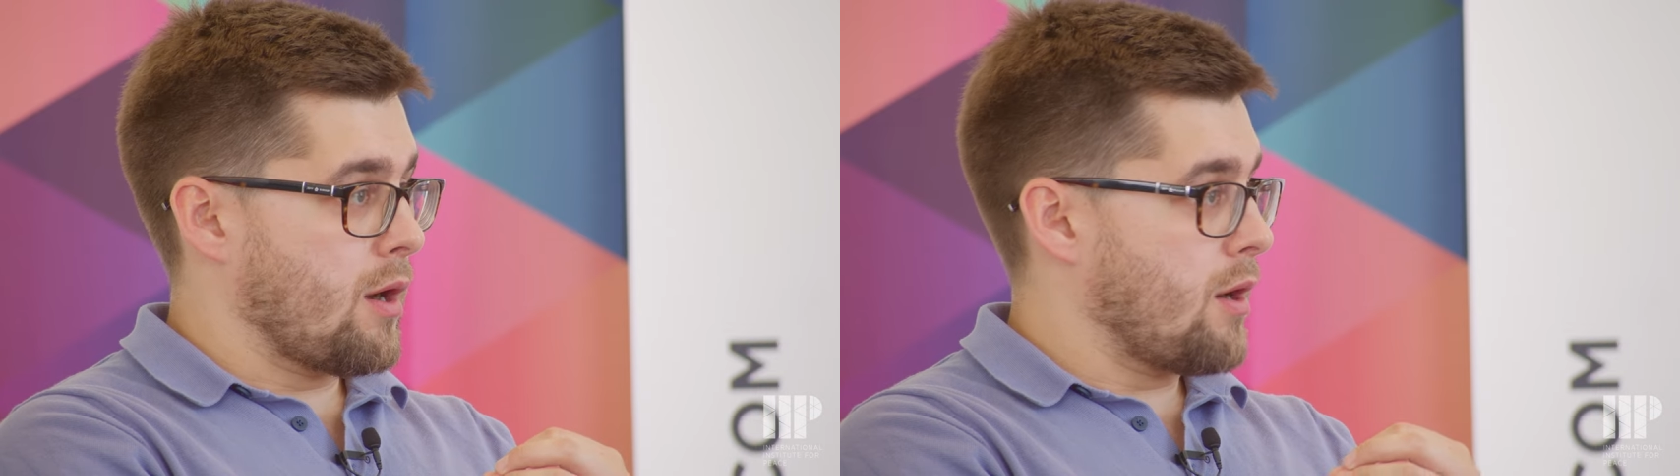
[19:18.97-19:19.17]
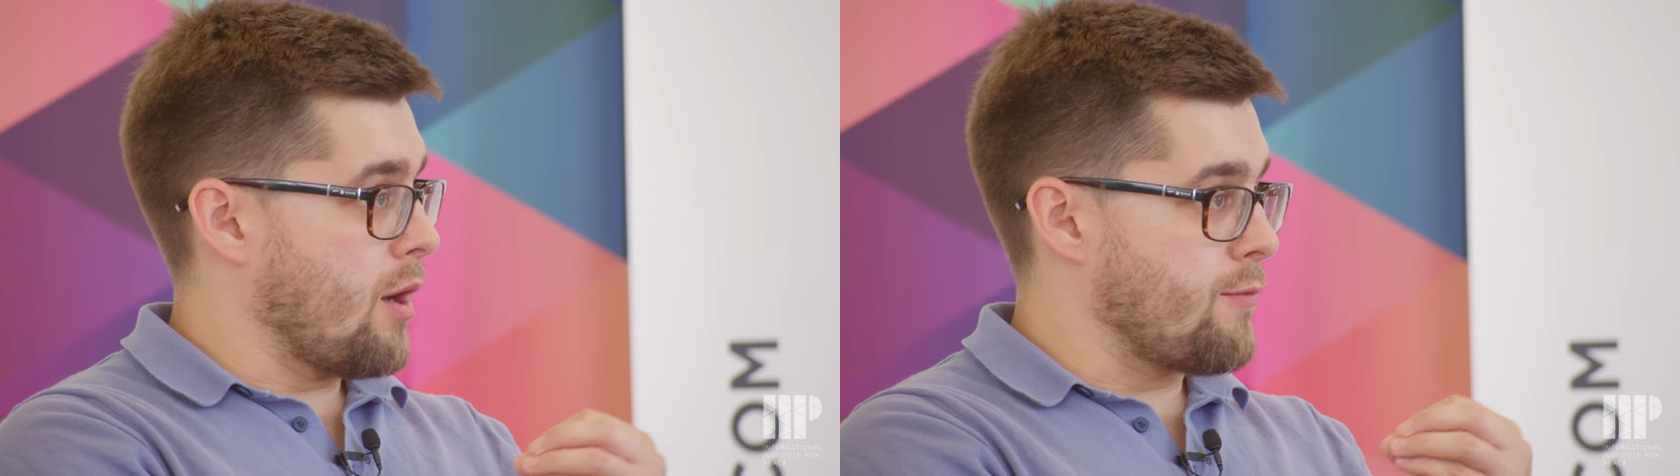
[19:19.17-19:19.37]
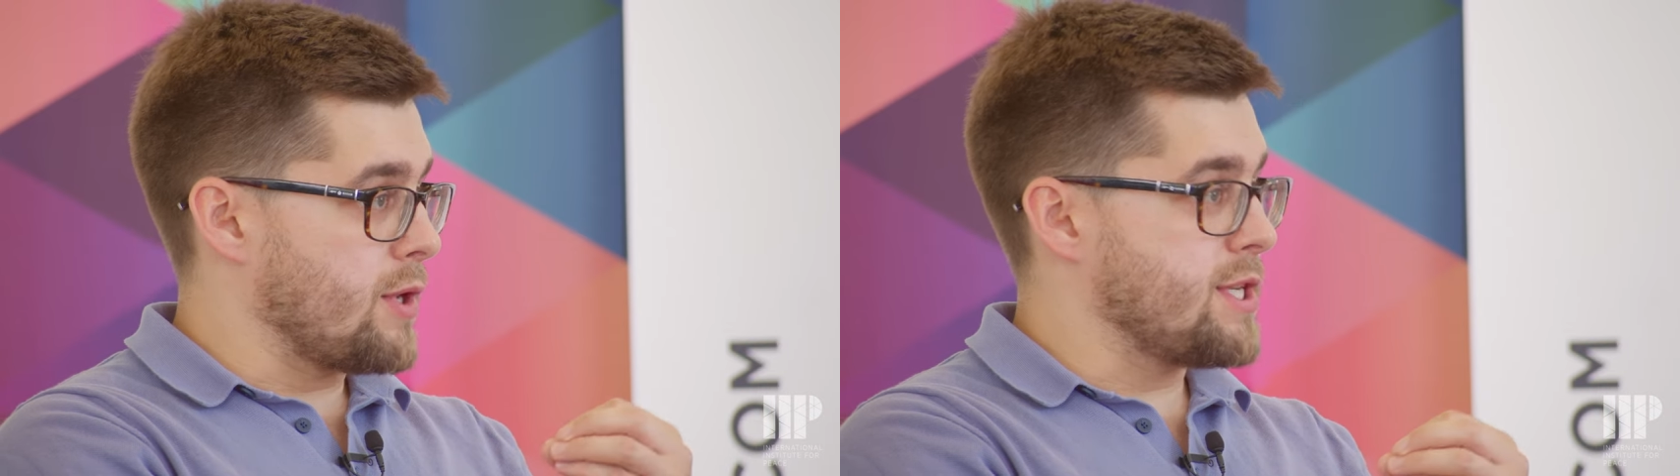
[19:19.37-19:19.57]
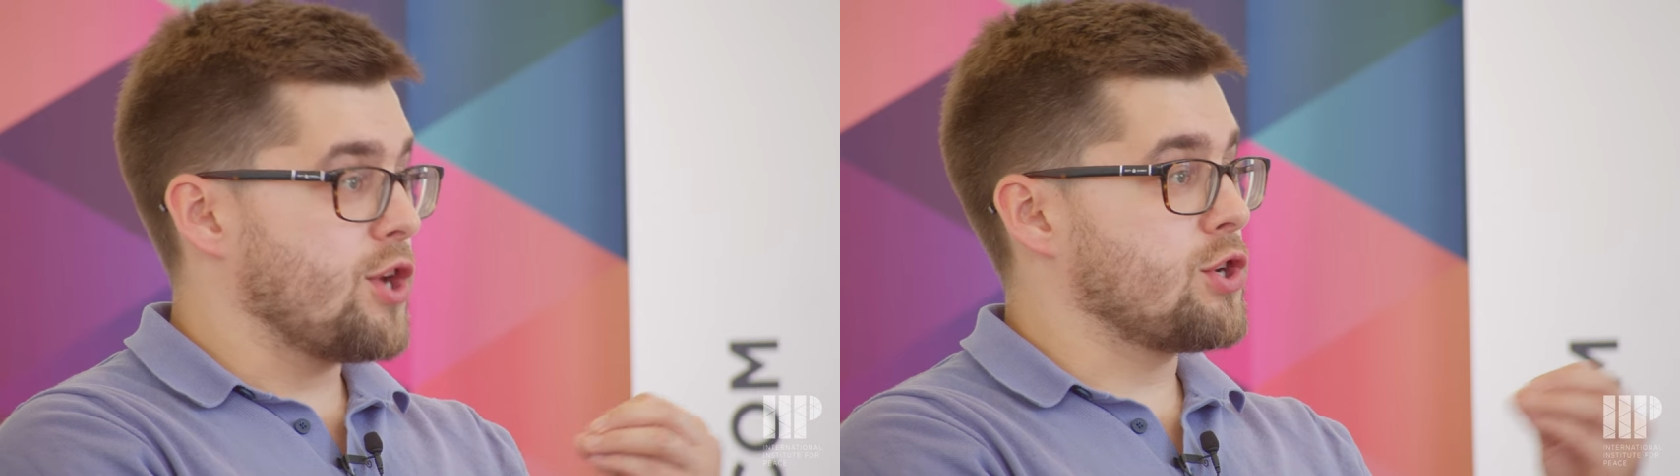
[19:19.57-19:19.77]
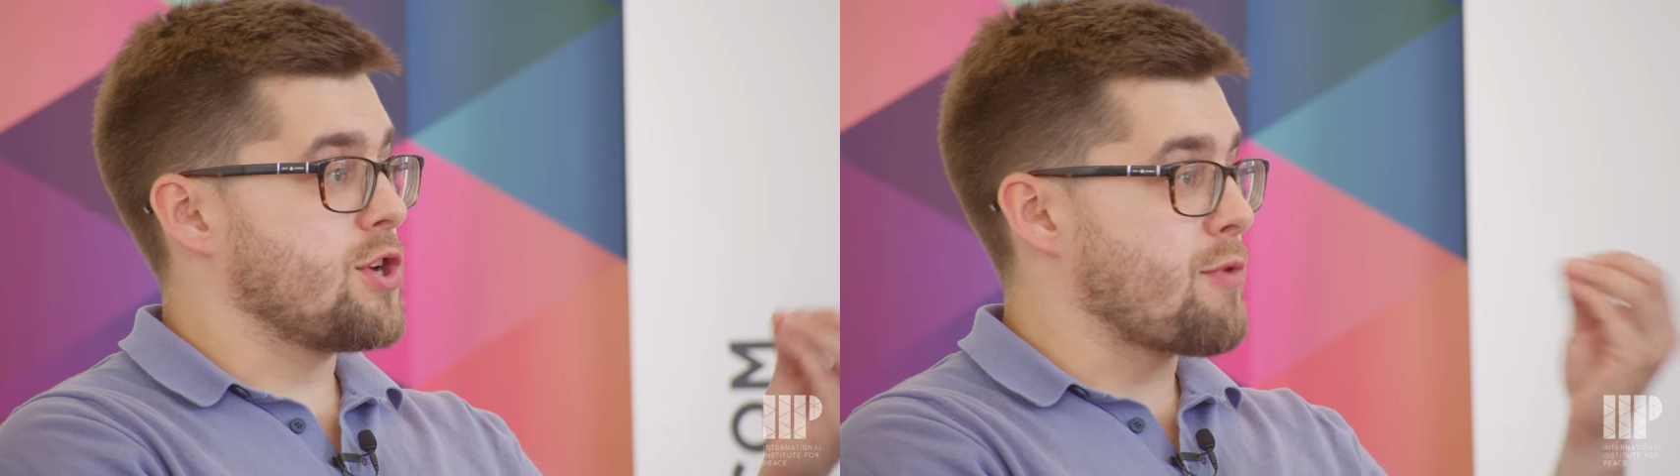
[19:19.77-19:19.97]

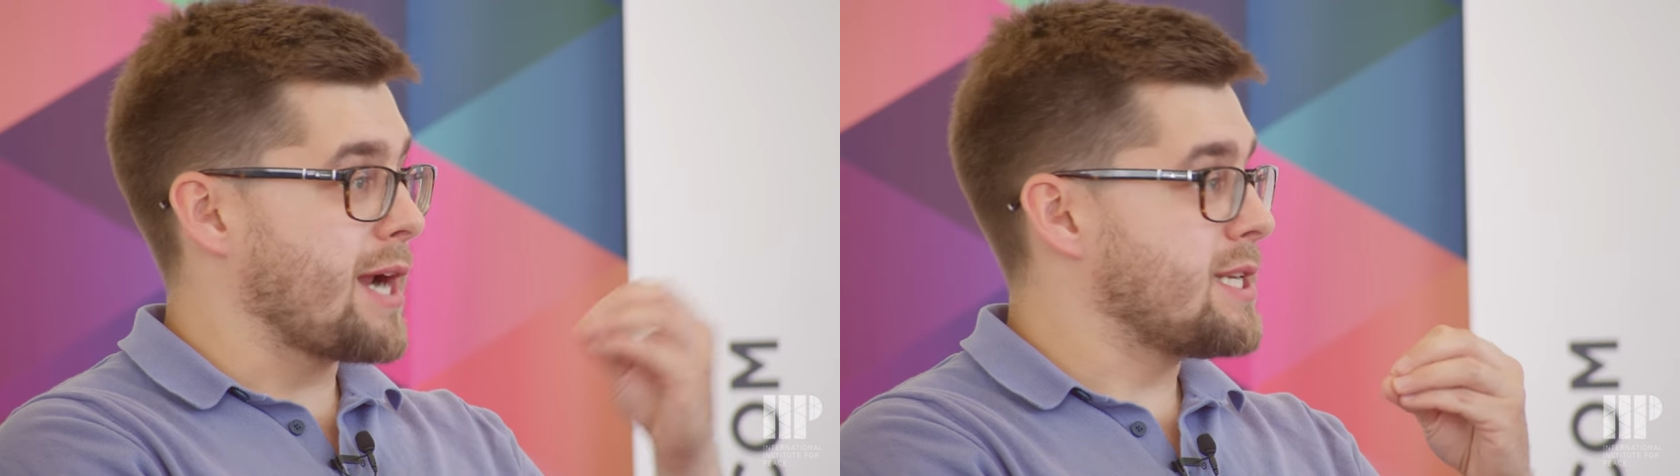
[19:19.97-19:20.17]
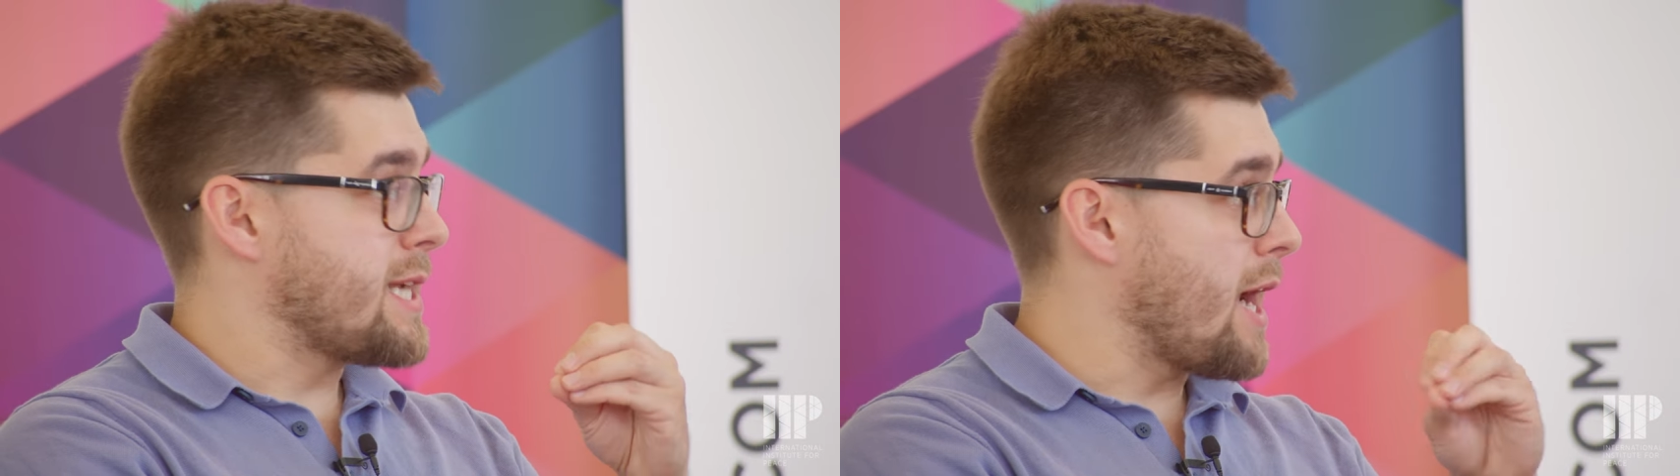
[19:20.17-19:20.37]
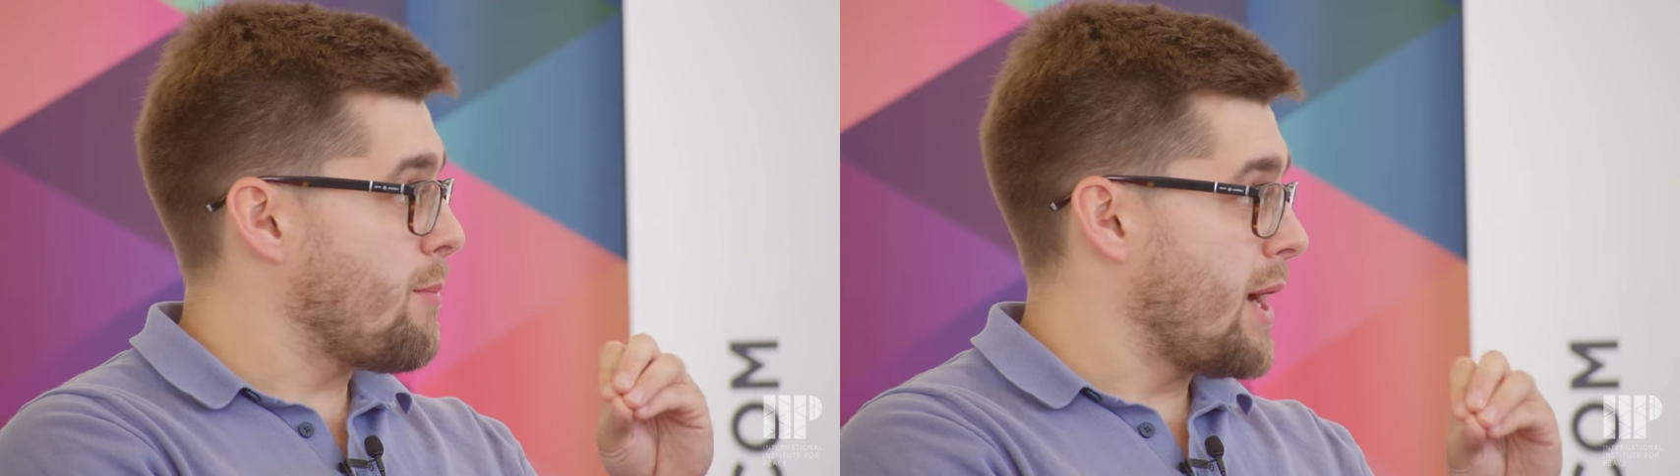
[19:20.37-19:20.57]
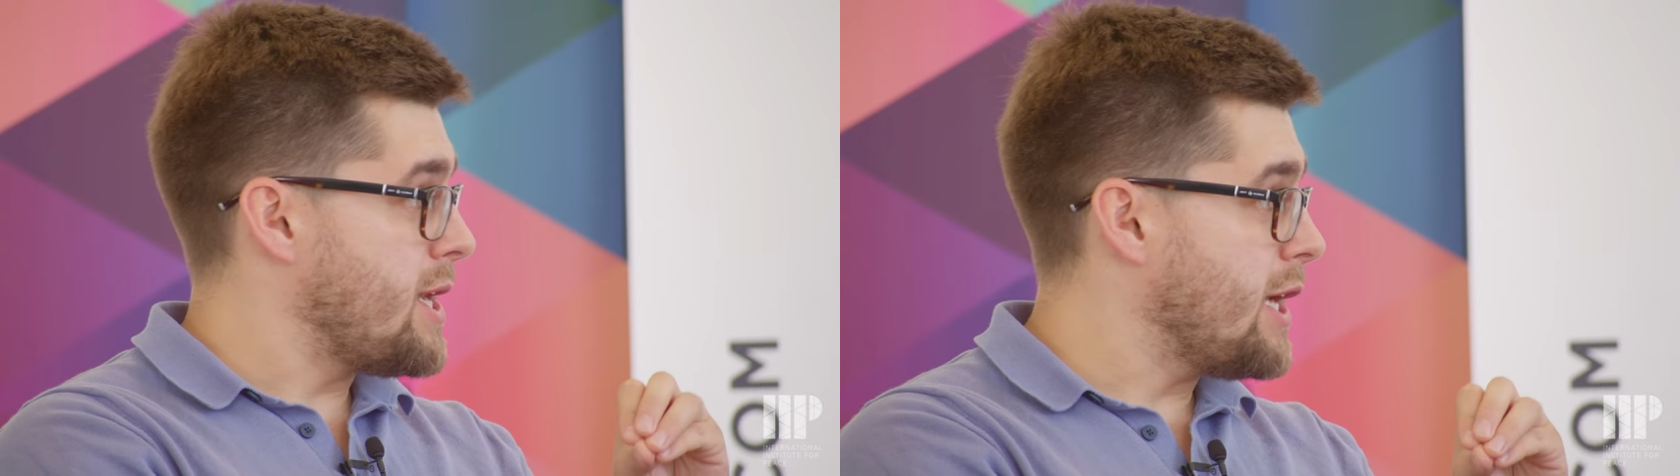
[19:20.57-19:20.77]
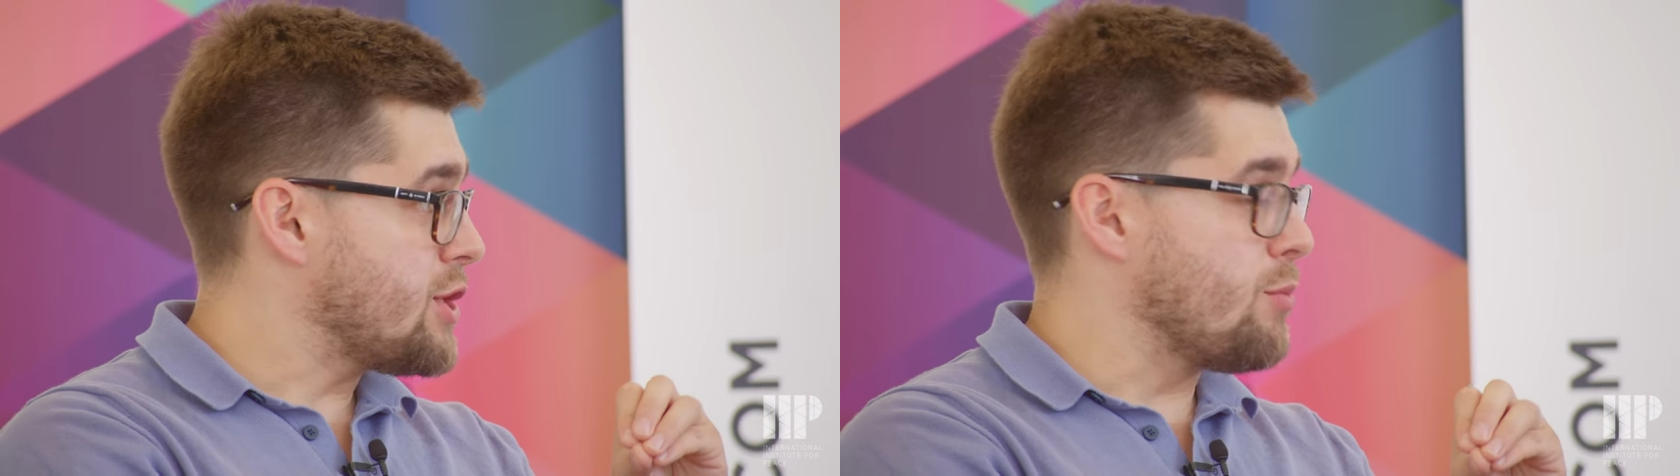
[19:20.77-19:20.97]
confrontation, direct attack by
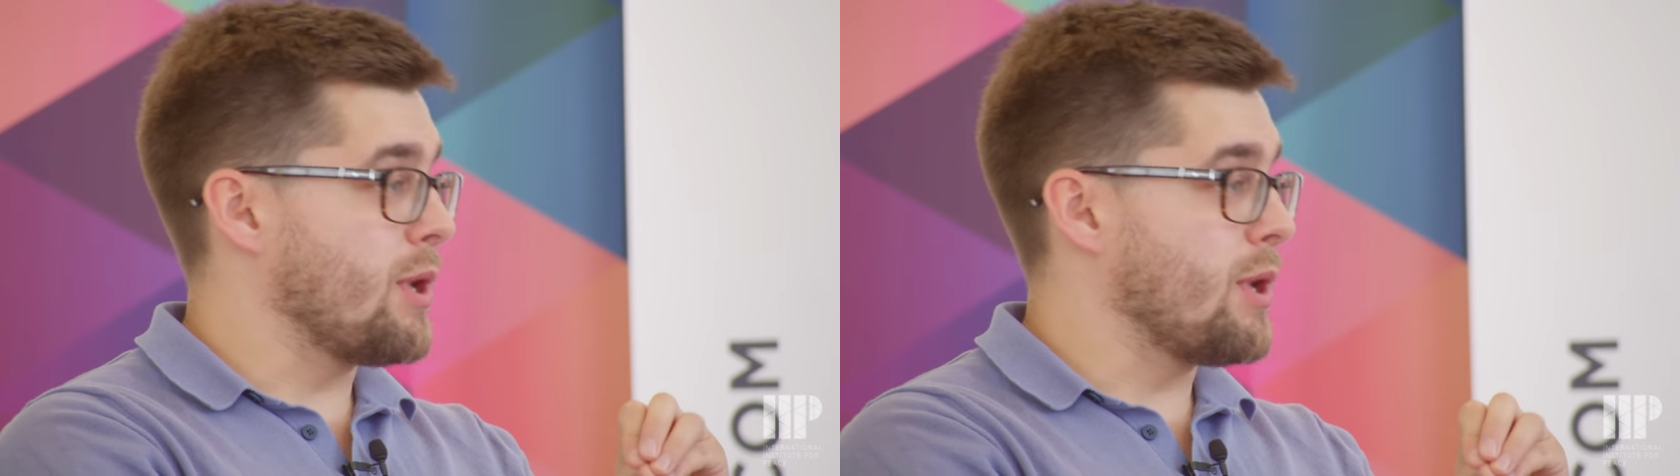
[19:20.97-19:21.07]
NATO,